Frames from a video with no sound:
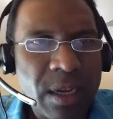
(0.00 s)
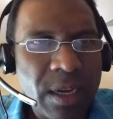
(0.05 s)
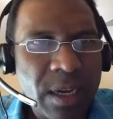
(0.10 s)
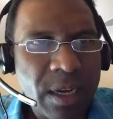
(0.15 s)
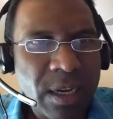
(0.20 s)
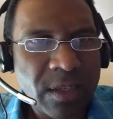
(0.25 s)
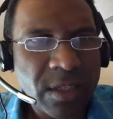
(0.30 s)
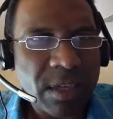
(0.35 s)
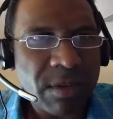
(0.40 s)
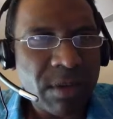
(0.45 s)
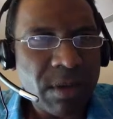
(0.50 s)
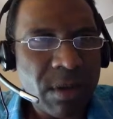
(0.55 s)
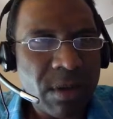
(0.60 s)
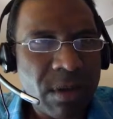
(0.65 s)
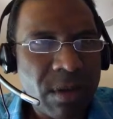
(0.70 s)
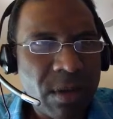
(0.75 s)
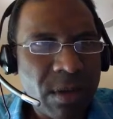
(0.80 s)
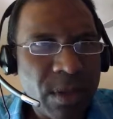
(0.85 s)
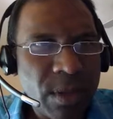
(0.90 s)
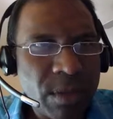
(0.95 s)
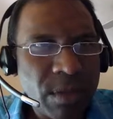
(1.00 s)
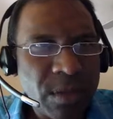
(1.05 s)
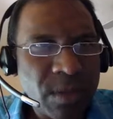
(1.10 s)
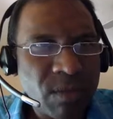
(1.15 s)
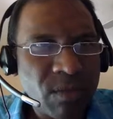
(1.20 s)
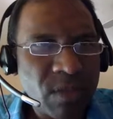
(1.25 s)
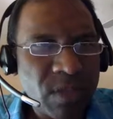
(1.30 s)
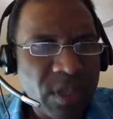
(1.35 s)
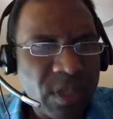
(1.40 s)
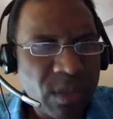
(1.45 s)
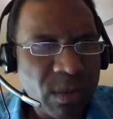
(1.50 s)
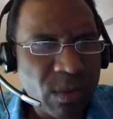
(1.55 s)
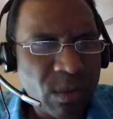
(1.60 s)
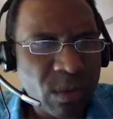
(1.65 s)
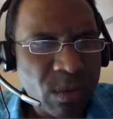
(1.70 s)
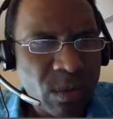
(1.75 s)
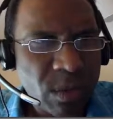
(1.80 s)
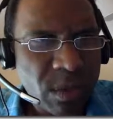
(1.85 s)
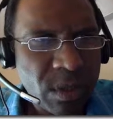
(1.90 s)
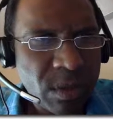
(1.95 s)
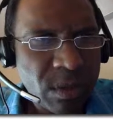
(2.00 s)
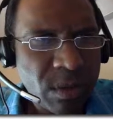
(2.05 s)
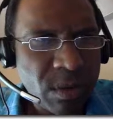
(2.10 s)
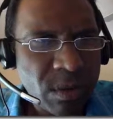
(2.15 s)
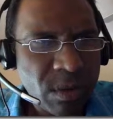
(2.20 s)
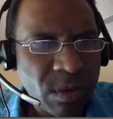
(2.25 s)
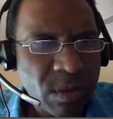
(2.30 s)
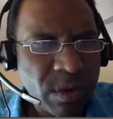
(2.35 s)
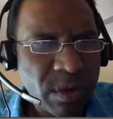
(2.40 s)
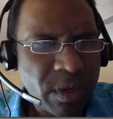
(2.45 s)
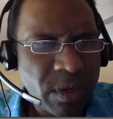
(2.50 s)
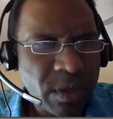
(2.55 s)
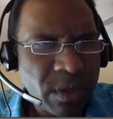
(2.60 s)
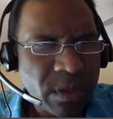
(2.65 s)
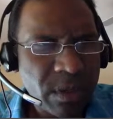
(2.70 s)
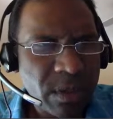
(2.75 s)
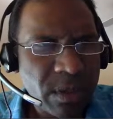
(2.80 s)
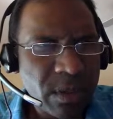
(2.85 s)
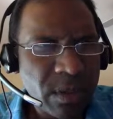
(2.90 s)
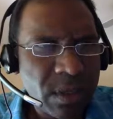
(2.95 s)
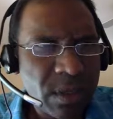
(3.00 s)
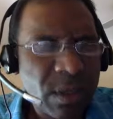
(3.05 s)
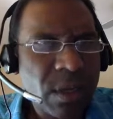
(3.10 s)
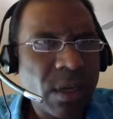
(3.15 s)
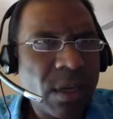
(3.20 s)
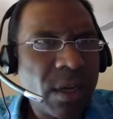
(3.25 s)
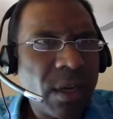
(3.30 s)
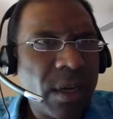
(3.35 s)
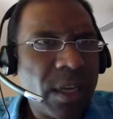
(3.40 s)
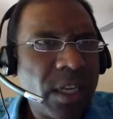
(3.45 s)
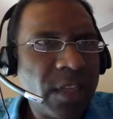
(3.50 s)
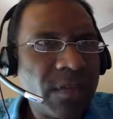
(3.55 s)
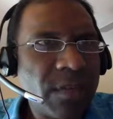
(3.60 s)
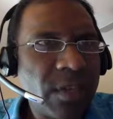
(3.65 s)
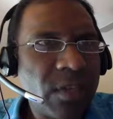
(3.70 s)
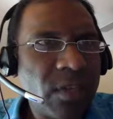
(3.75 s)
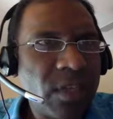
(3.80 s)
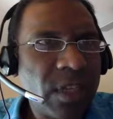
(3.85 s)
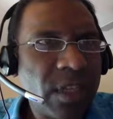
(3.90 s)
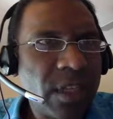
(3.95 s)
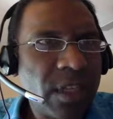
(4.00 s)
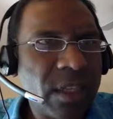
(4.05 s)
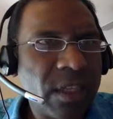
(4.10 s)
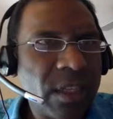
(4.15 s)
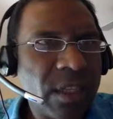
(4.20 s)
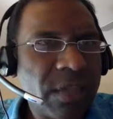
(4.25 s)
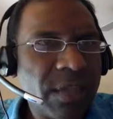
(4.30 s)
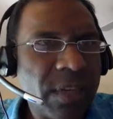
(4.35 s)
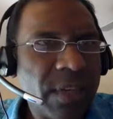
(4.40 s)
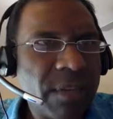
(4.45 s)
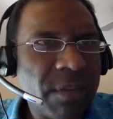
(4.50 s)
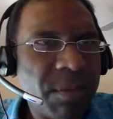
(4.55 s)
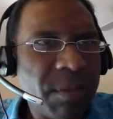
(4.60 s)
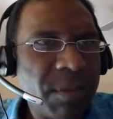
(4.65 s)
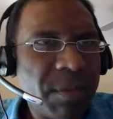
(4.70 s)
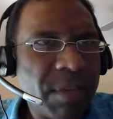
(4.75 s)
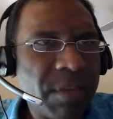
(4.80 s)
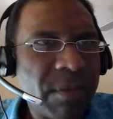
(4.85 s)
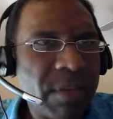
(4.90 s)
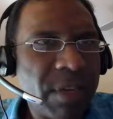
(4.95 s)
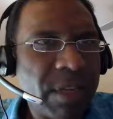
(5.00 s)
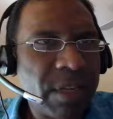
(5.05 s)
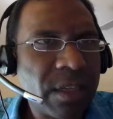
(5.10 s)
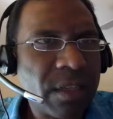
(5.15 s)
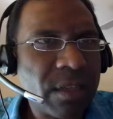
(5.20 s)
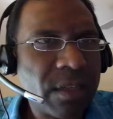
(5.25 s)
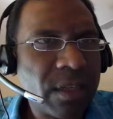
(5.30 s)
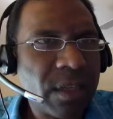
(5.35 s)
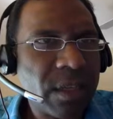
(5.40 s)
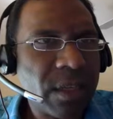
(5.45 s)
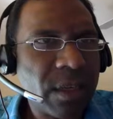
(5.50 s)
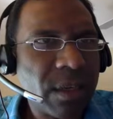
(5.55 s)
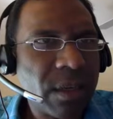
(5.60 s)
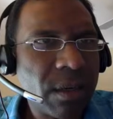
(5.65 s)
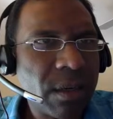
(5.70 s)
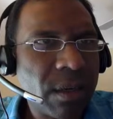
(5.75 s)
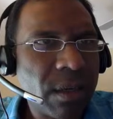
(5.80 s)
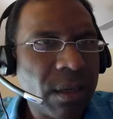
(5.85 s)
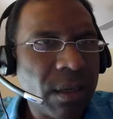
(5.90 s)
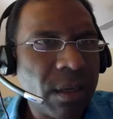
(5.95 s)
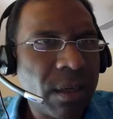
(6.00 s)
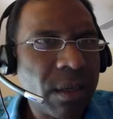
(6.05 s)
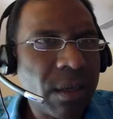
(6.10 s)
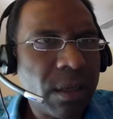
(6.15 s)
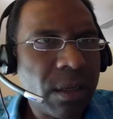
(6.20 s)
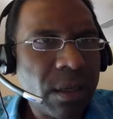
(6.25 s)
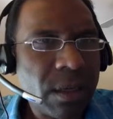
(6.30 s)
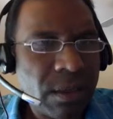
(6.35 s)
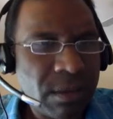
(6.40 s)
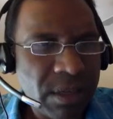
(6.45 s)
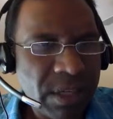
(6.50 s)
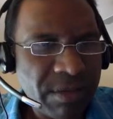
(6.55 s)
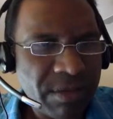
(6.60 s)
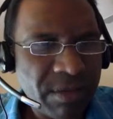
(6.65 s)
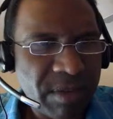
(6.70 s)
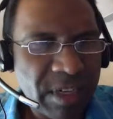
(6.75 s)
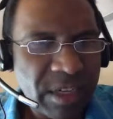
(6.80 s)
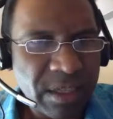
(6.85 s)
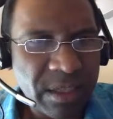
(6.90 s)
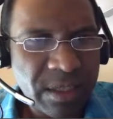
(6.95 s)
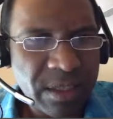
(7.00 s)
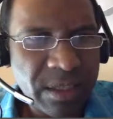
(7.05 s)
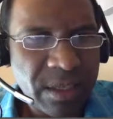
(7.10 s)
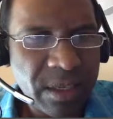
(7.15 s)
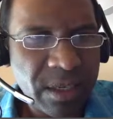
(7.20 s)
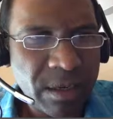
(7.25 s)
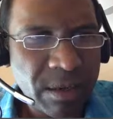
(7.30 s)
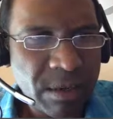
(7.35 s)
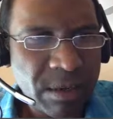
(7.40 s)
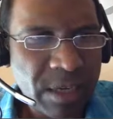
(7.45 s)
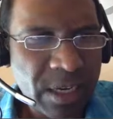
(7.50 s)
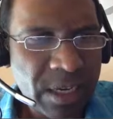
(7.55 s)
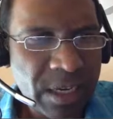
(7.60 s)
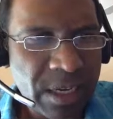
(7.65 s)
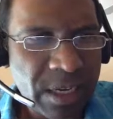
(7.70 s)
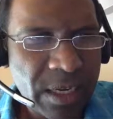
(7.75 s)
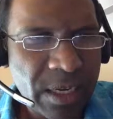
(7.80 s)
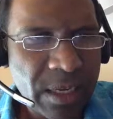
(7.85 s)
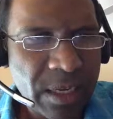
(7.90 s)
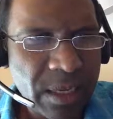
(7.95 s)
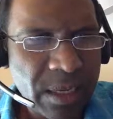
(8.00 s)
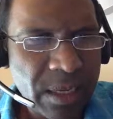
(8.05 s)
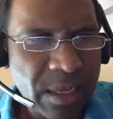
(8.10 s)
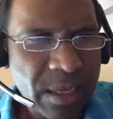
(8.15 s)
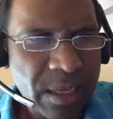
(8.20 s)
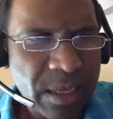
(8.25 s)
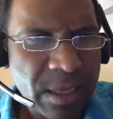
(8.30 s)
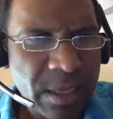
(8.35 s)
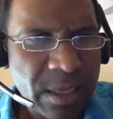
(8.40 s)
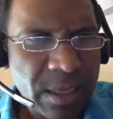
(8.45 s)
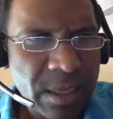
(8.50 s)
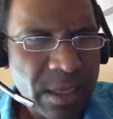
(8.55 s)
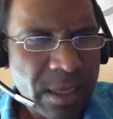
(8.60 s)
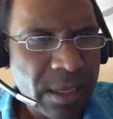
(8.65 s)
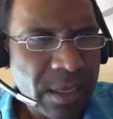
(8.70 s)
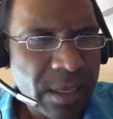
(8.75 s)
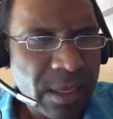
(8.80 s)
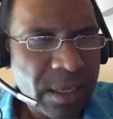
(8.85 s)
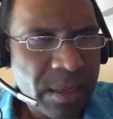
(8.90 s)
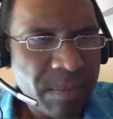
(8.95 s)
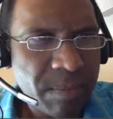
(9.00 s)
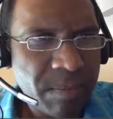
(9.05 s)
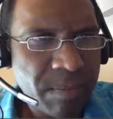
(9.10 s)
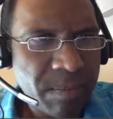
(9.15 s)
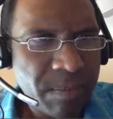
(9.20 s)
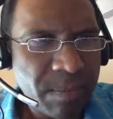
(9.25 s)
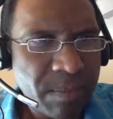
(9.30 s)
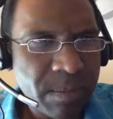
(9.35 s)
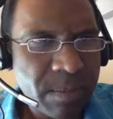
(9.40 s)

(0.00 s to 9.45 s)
As I recall, there were some really cool tutorials on SVG. Let's see if I have them in my reading list here. I don't have a reading list here. Okay. Let's